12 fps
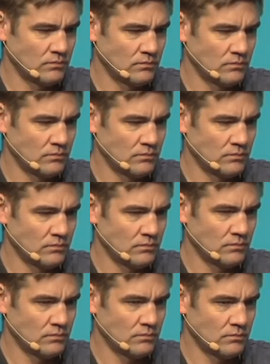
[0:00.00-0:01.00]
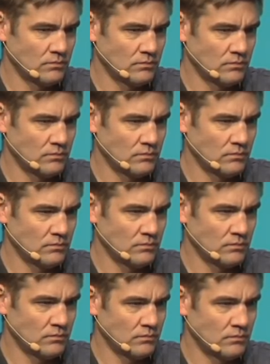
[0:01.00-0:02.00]

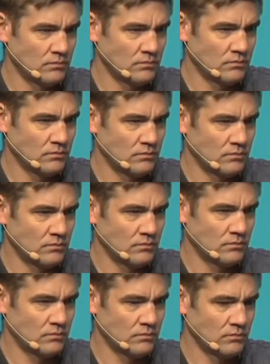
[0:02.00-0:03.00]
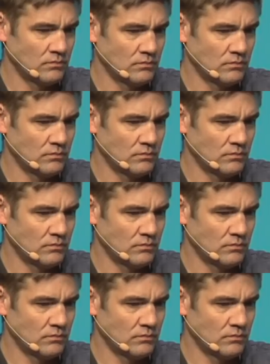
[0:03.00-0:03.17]
This person isn't speaking.